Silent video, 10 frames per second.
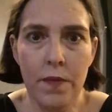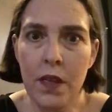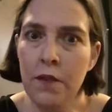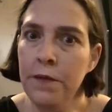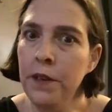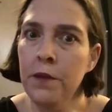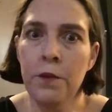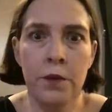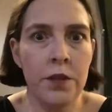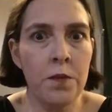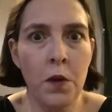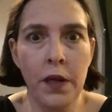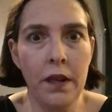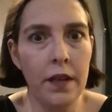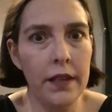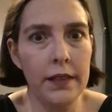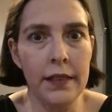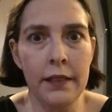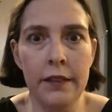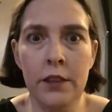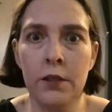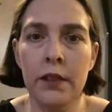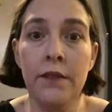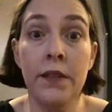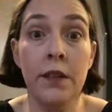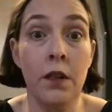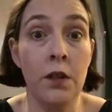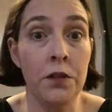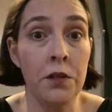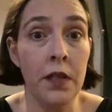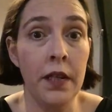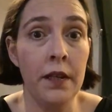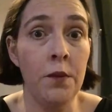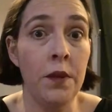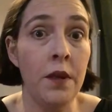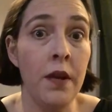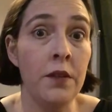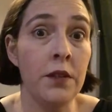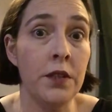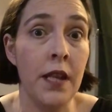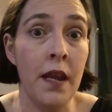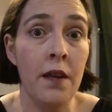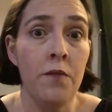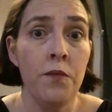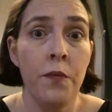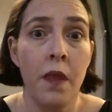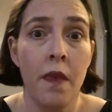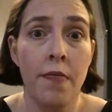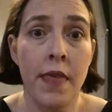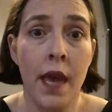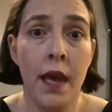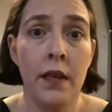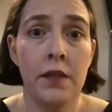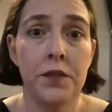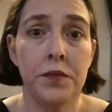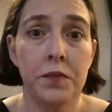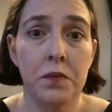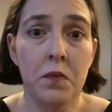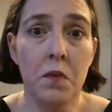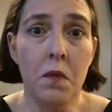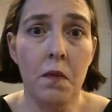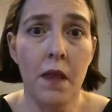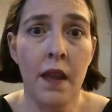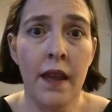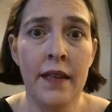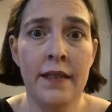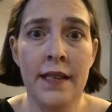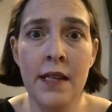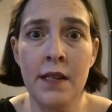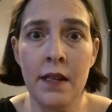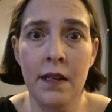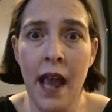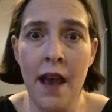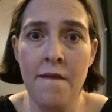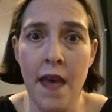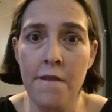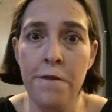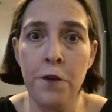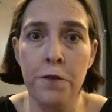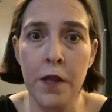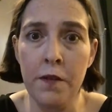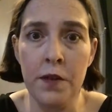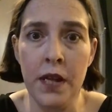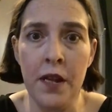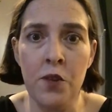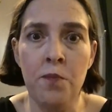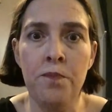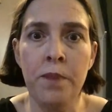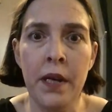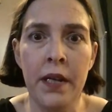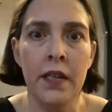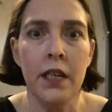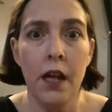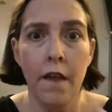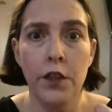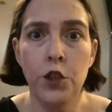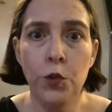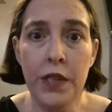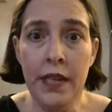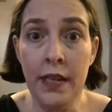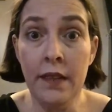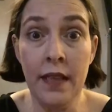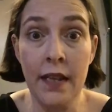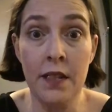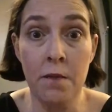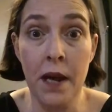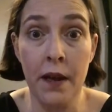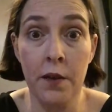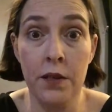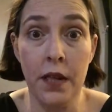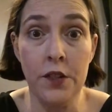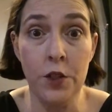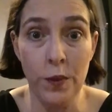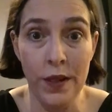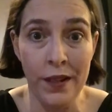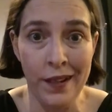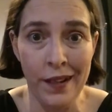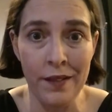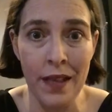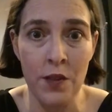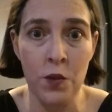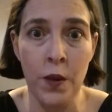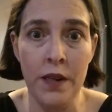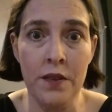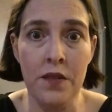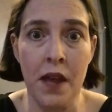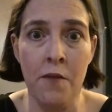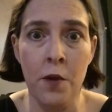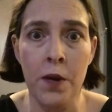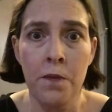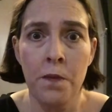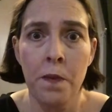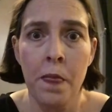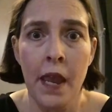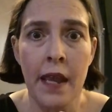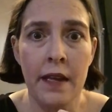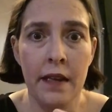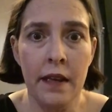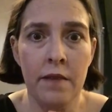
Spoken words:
If you were smoking light cigarettes or even an ultralight, you would understand that it doesn't have that full flavor taste, but you get that tobacco taste, you get that sweet and savory, and